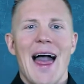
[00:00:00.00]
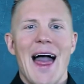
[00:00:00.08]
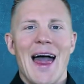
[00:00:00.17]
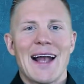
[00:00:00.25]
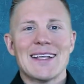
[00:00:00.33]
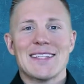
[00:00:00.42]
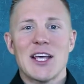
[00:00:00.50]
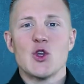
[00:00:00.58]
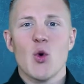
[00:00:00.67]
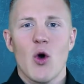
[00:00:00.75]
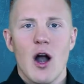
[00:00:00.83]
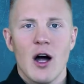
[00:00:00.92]
and I say
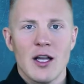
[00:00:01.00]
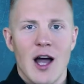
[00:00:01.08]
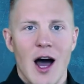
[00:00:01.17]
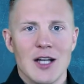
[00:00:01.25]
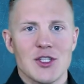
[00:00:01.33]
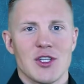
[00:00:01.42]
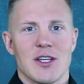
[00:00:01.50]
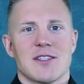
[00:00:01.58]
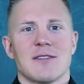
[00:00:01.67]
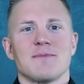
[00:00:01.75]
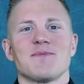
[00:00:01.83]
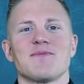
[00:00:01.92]
your
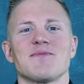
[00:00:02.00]
unconscious,